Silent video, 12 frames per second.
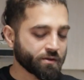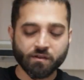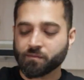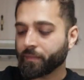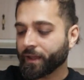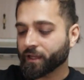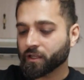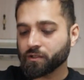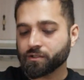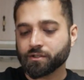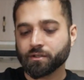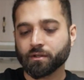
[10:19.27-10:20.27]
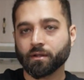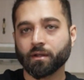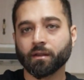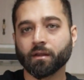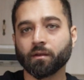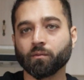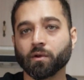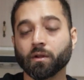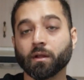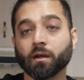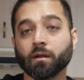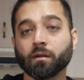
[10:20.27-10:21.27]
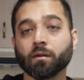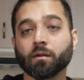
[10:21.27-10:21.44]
in this package, and then we'll